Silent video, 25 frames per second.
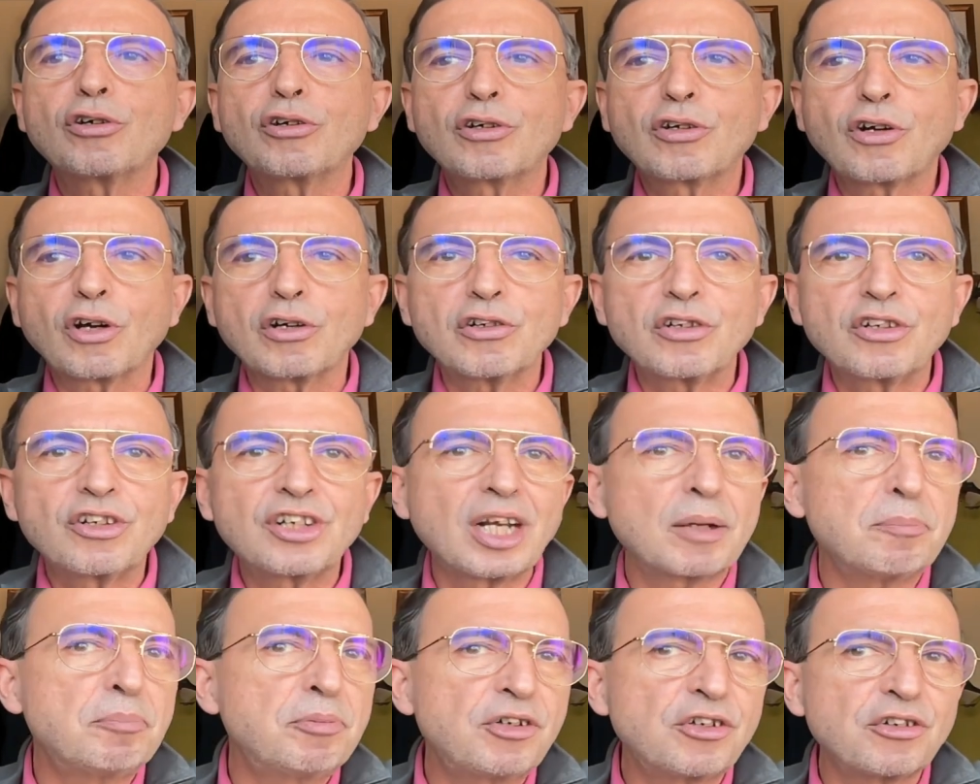
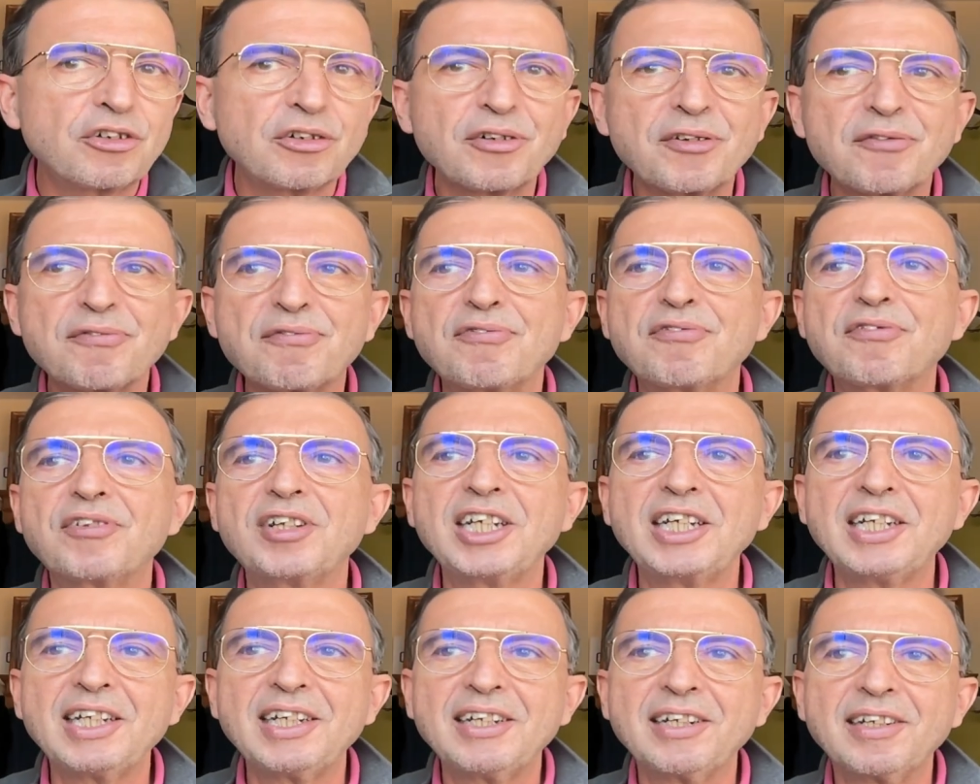conception of
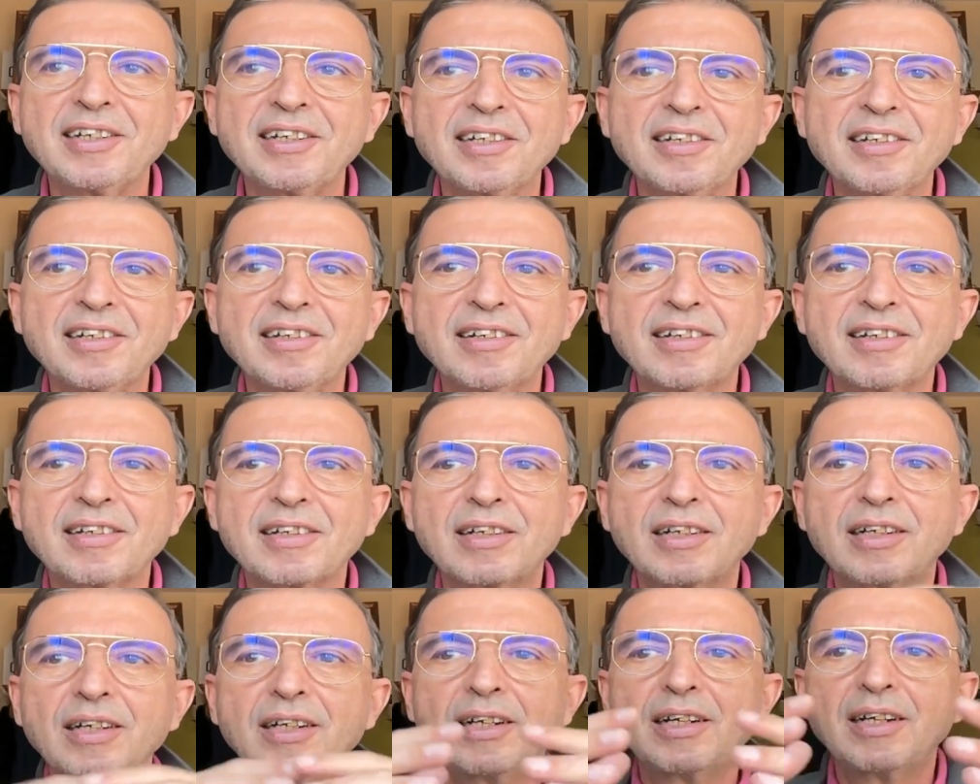things,
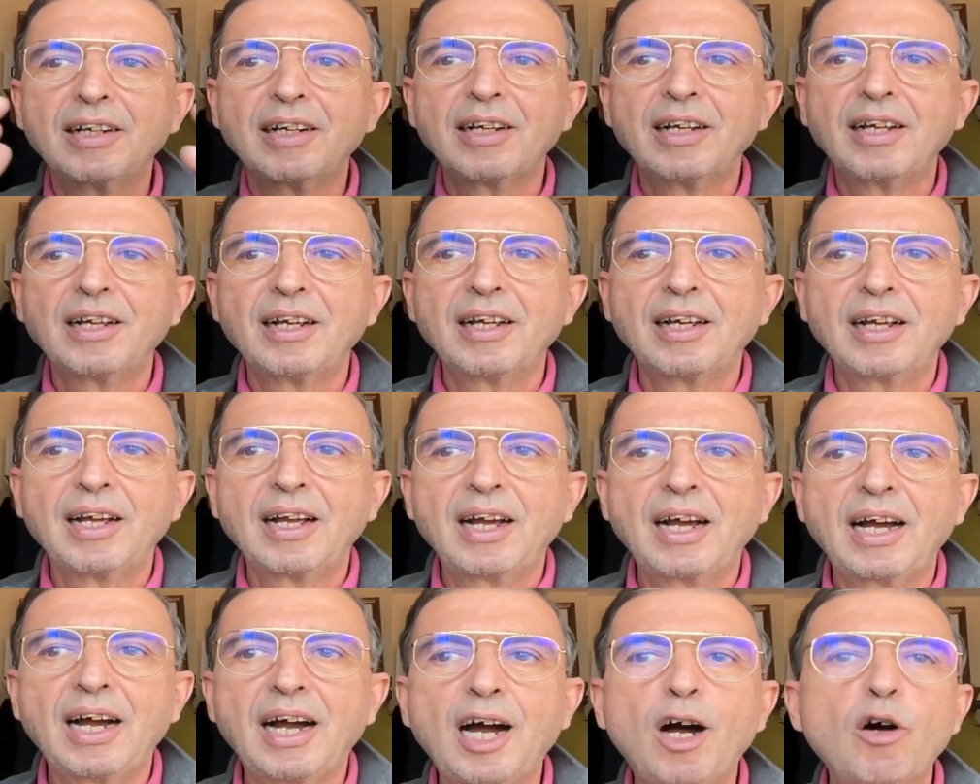
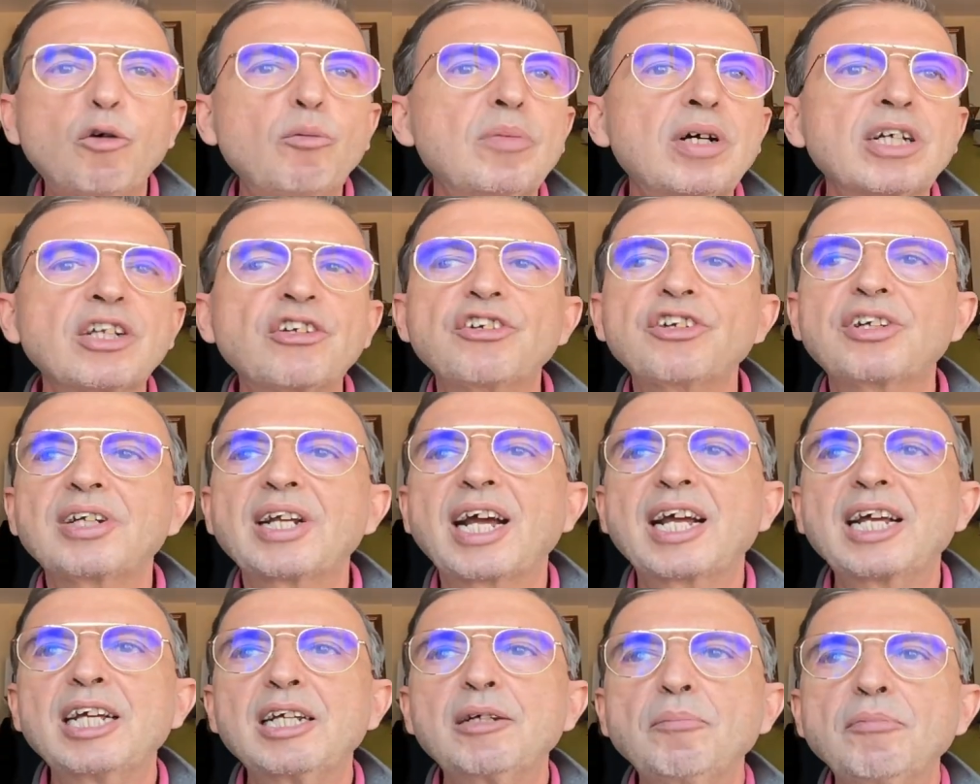how much
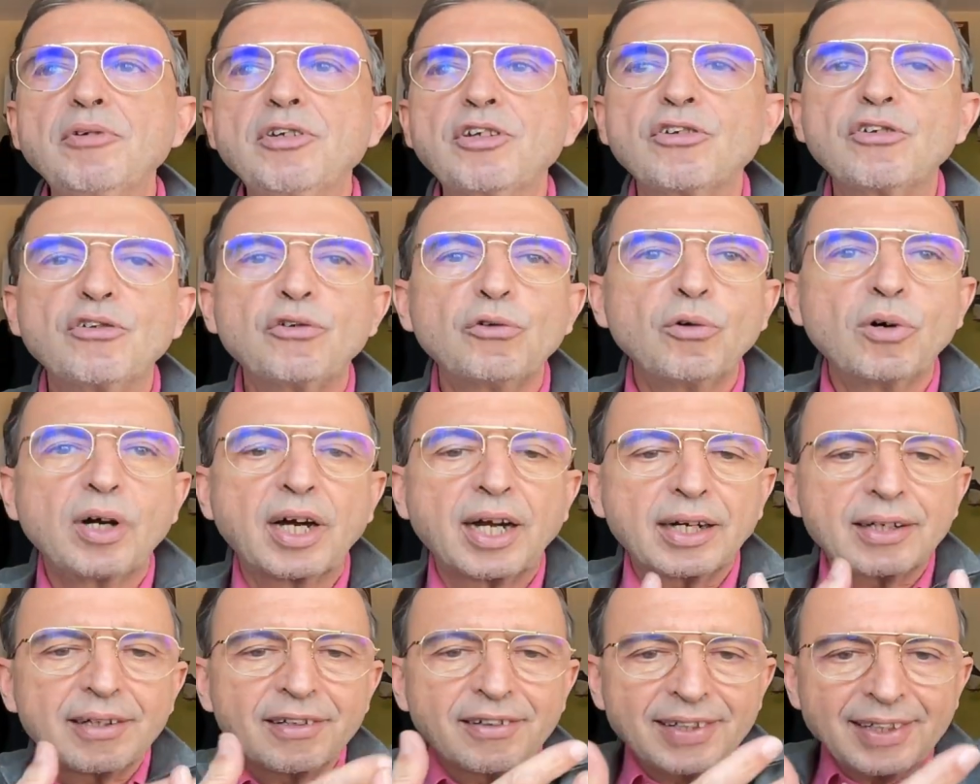times you
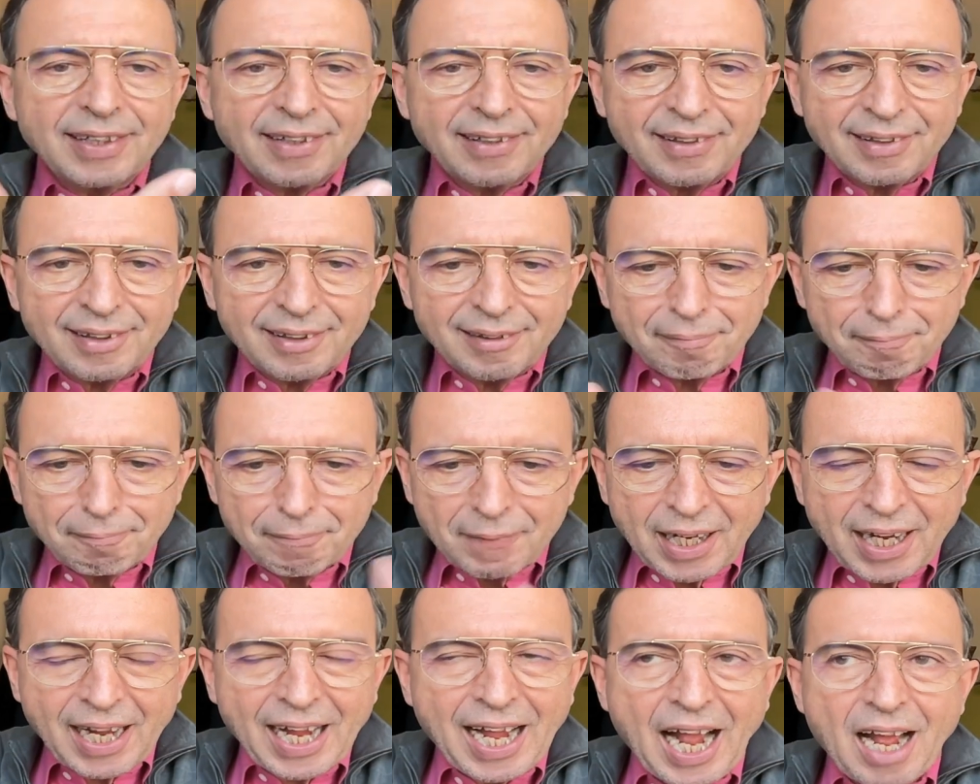are just
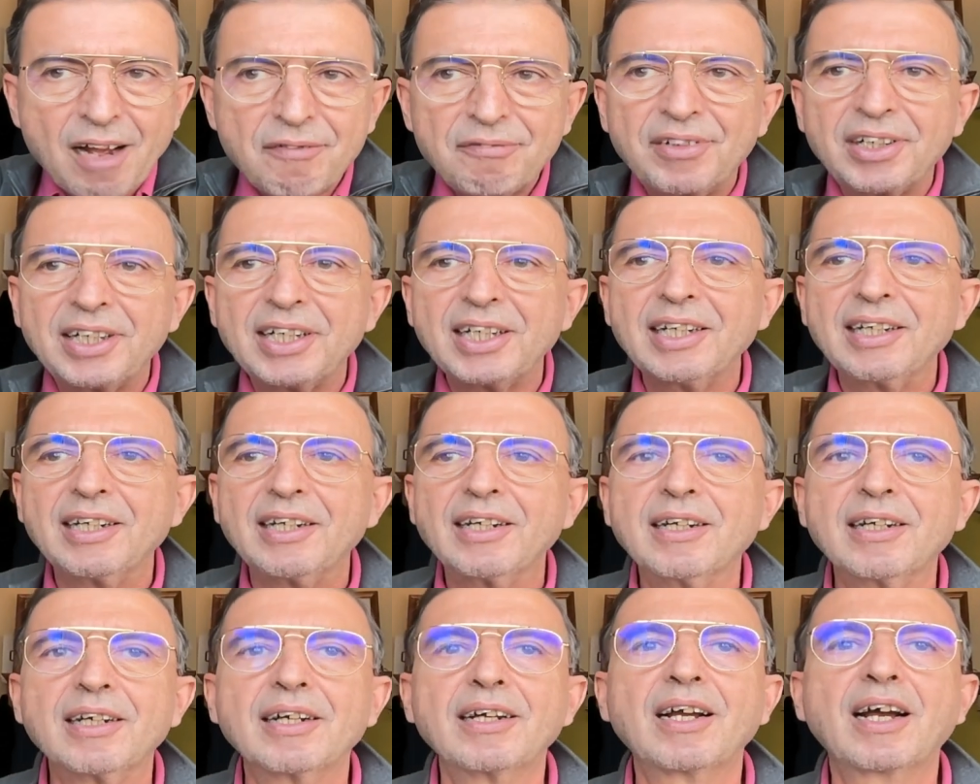covering
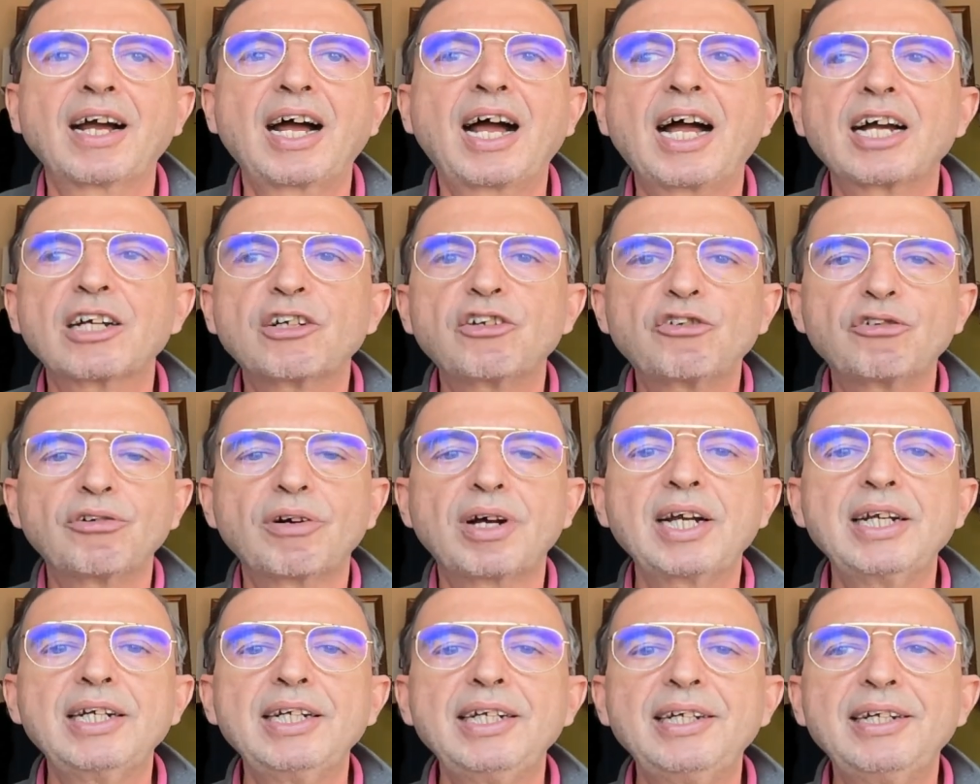
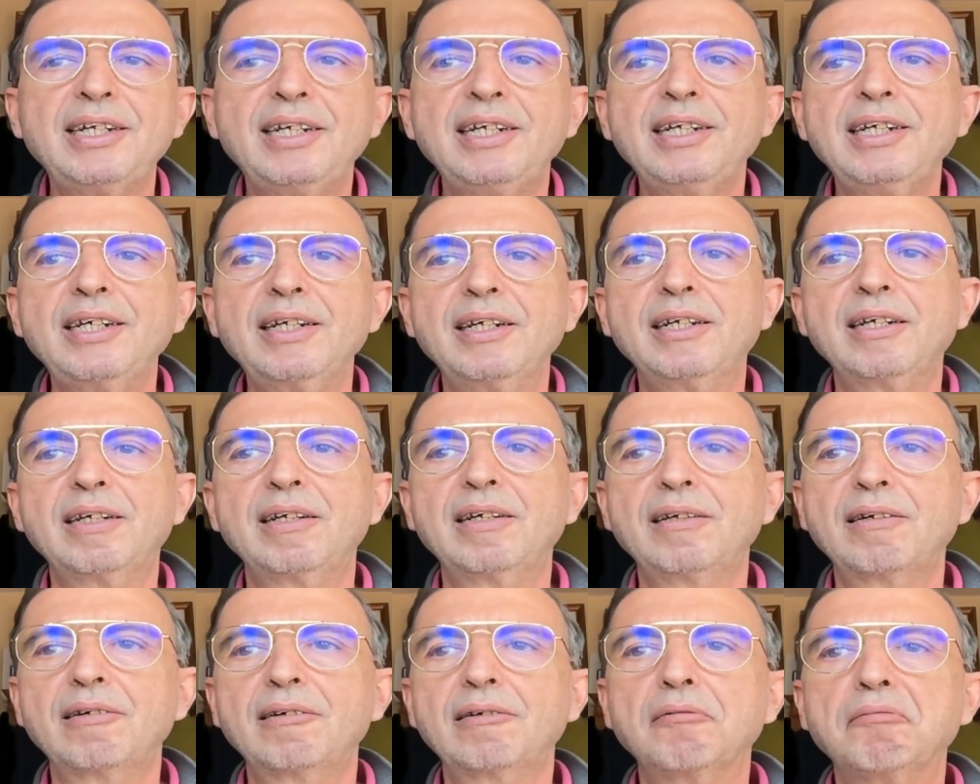actuality,
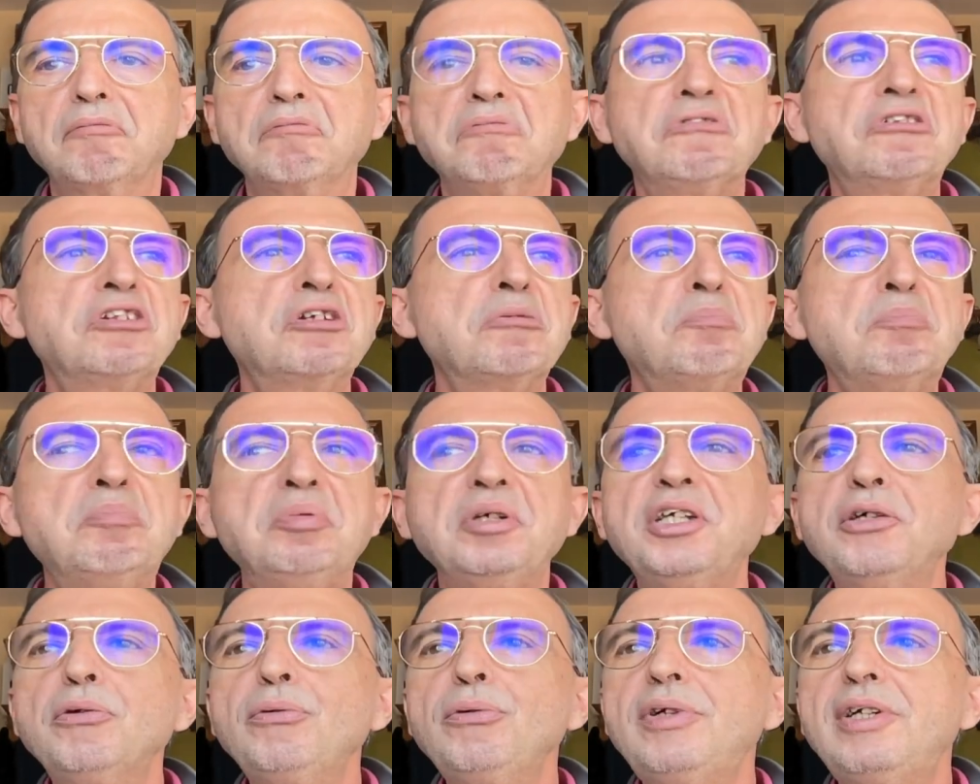the
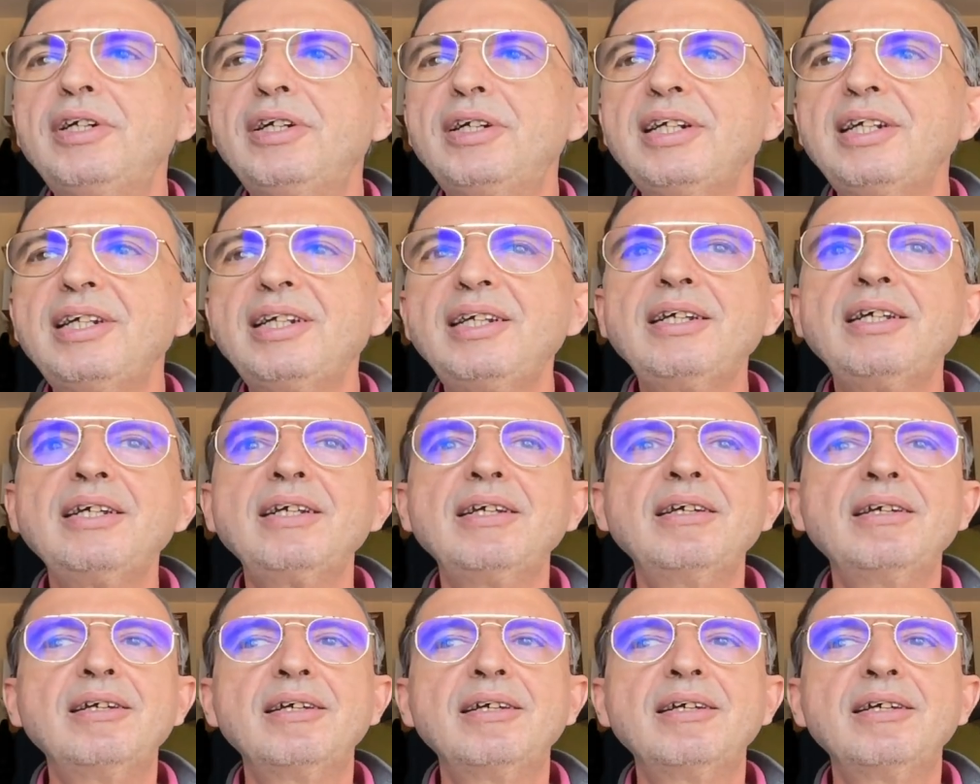beauty,